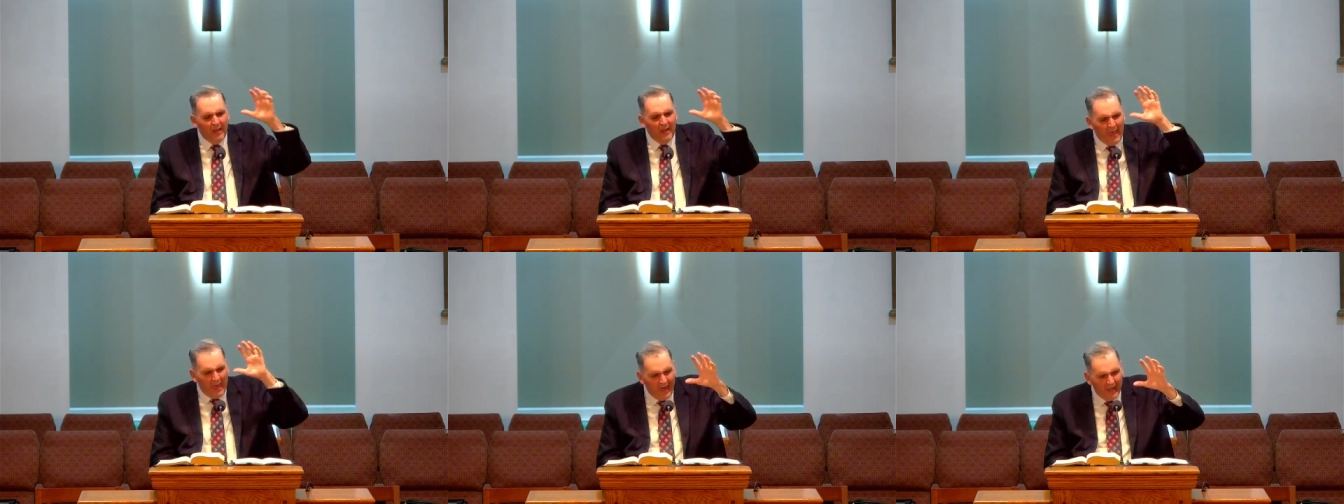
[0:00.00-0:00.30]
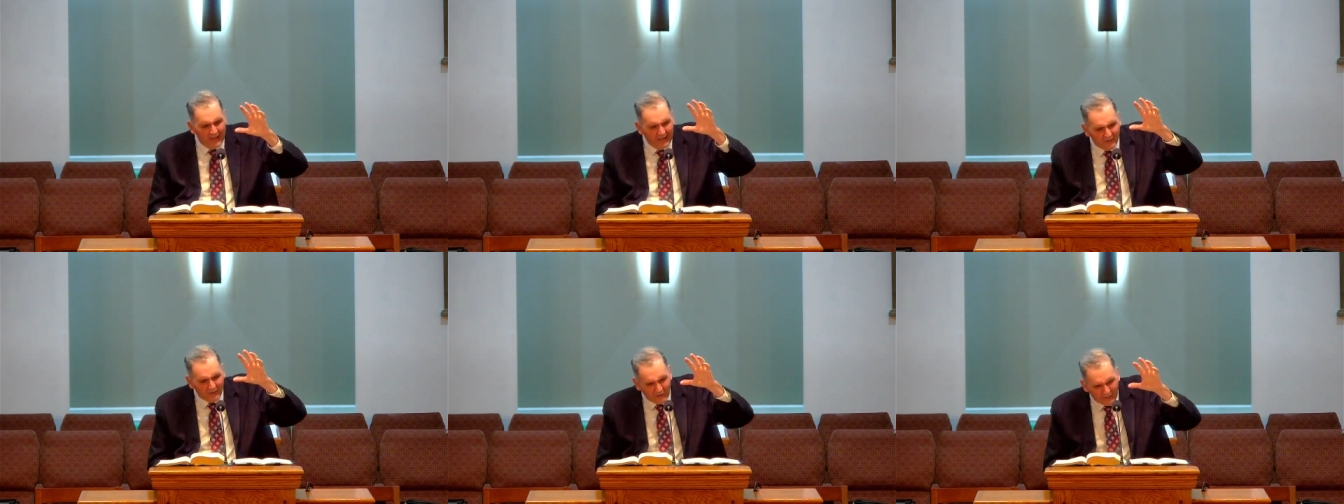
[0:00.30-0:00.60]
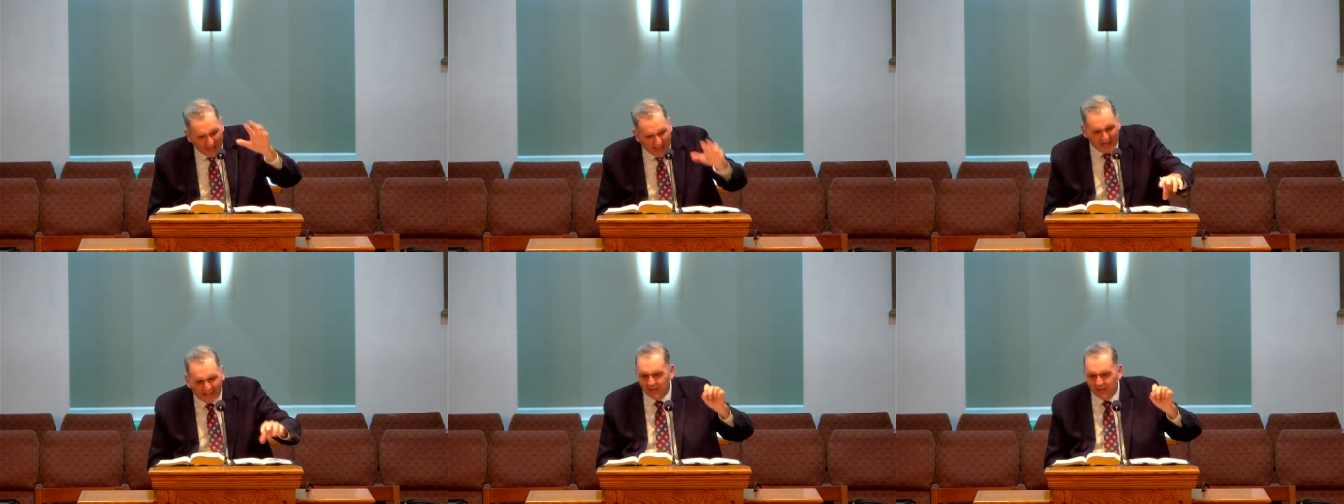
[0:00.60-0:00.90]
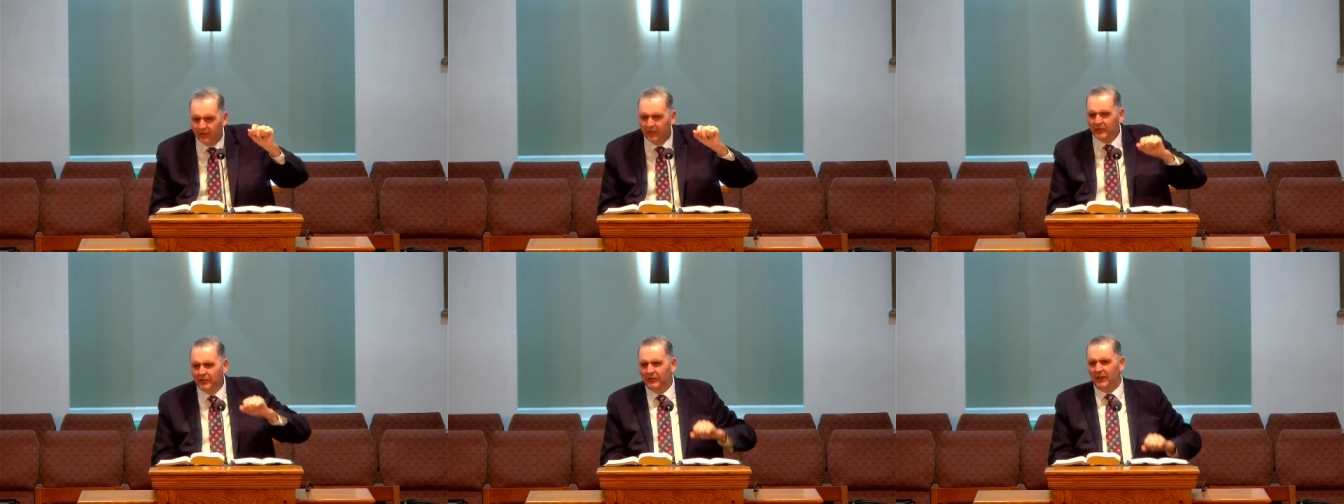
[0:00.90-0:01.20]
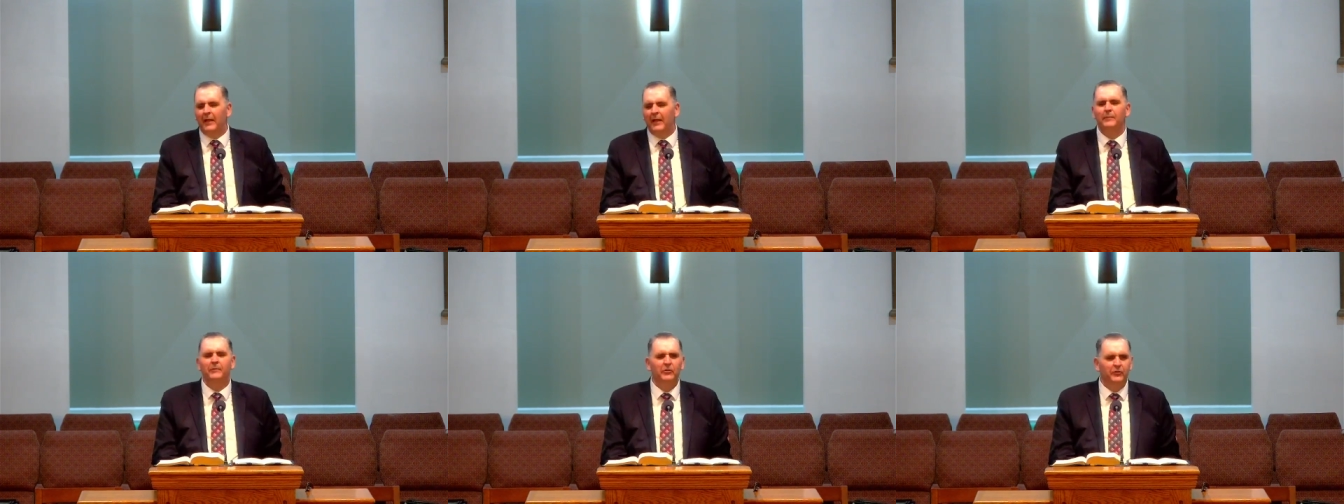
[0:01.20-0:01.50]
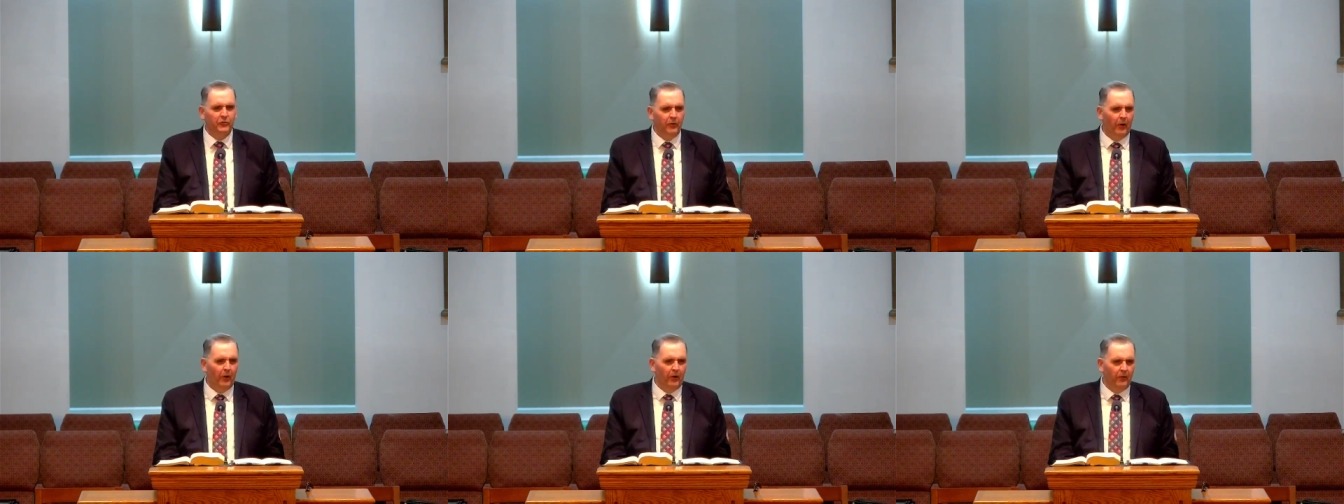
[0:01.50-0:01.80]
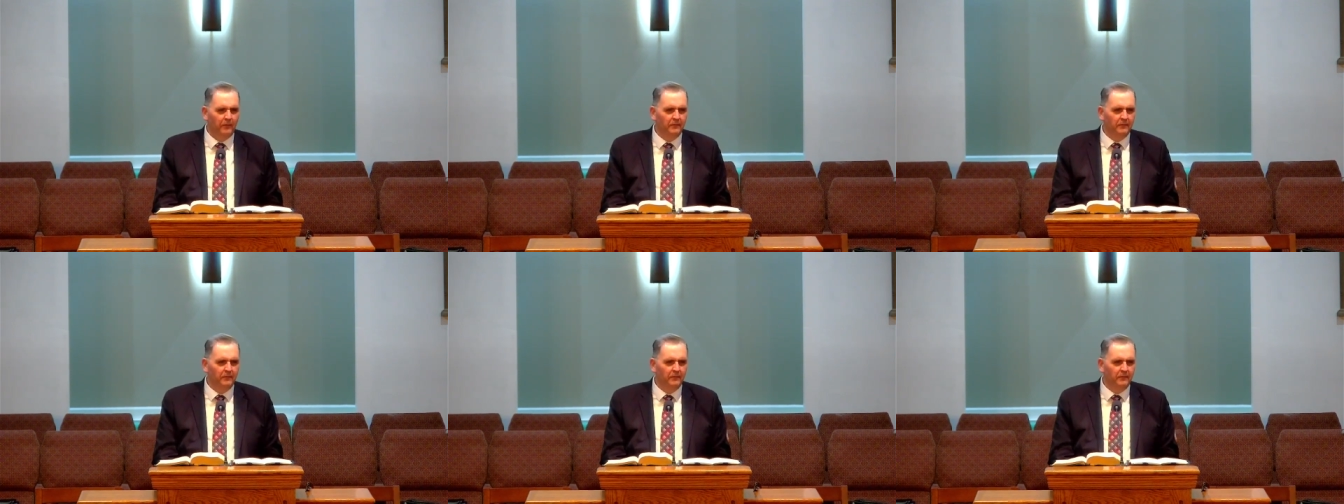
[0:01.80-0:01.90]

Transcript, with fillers: and exactly the same dessert.